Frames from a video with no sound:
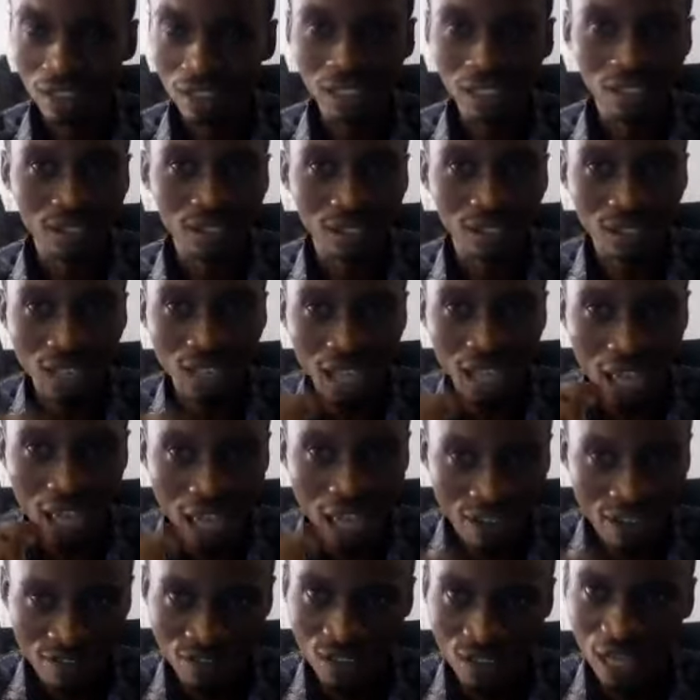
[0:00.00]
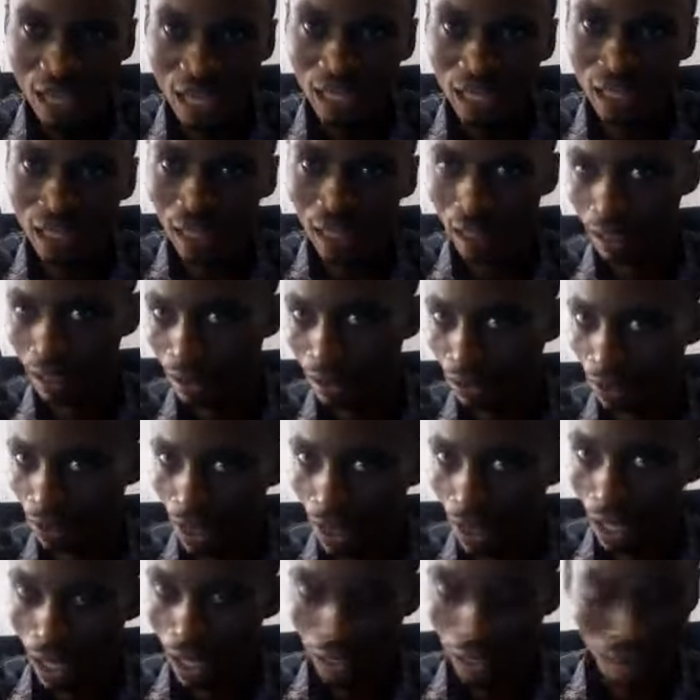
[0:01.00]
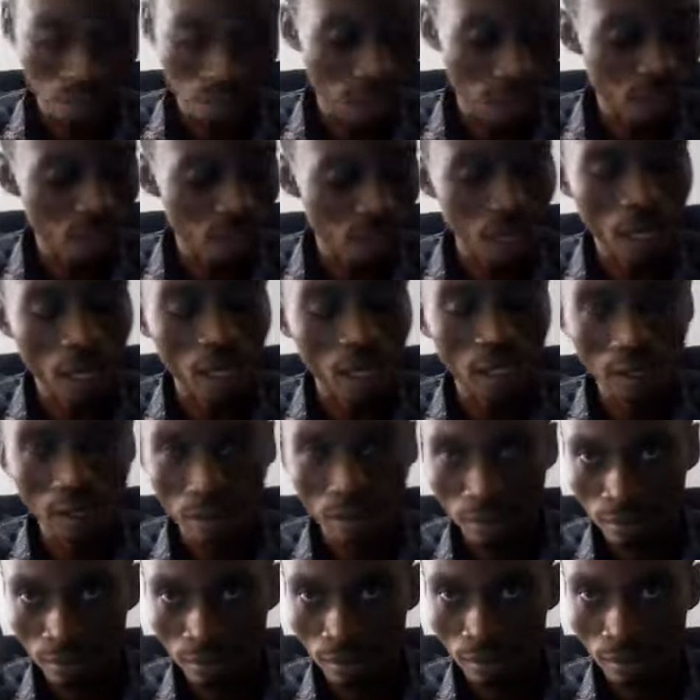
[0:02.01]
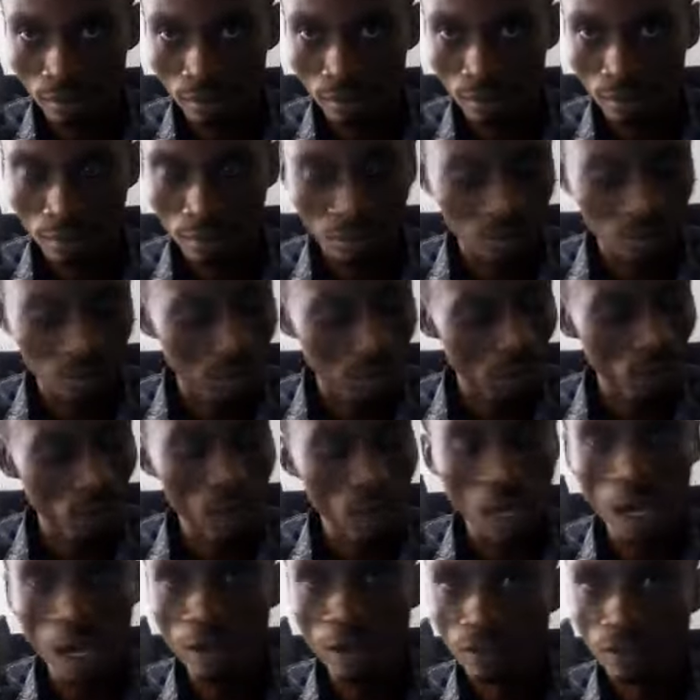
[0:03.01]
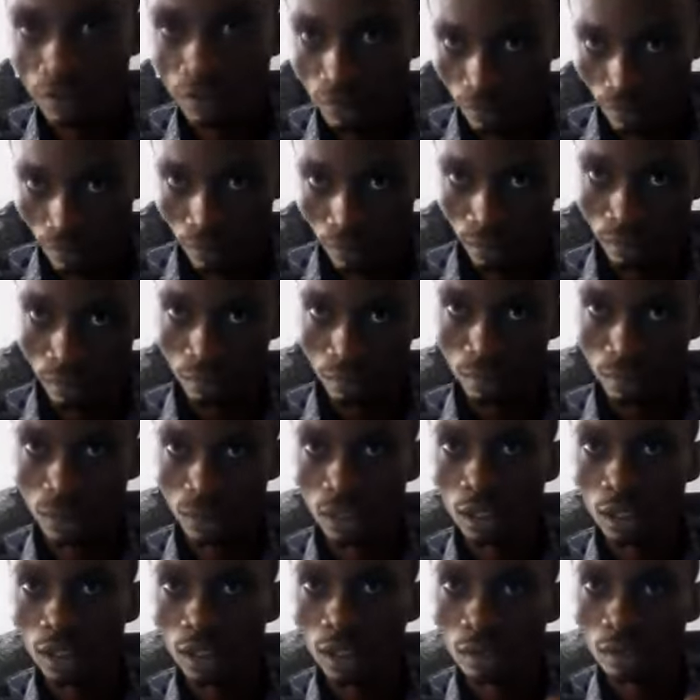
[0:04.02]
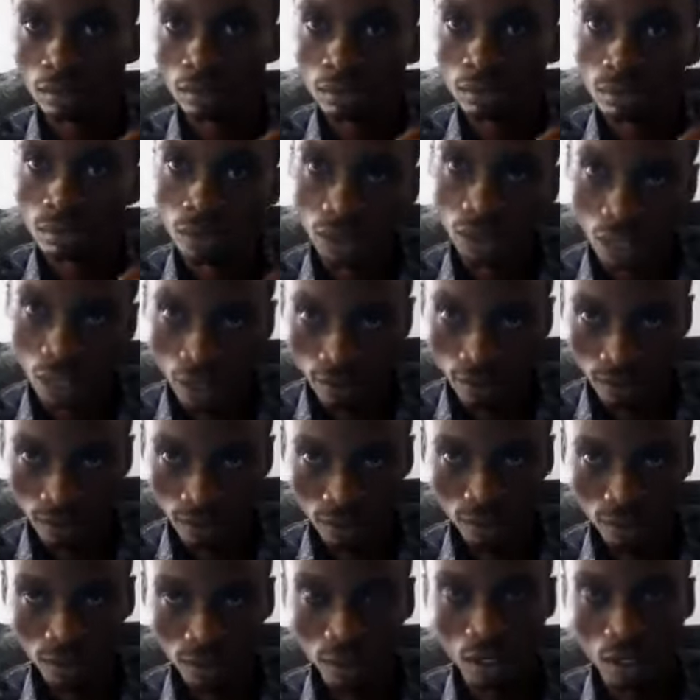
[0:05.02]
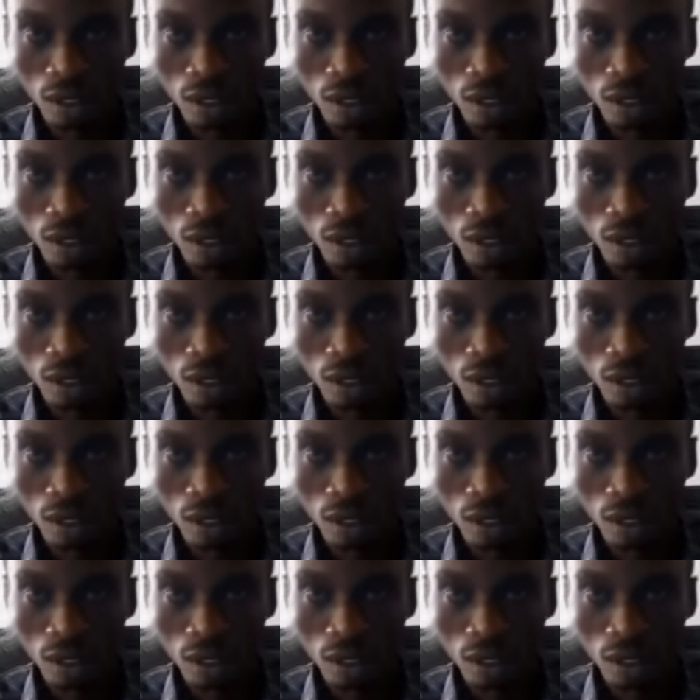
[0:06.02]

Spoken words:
It's heavier than the triad. The triad, then we have this is 7th.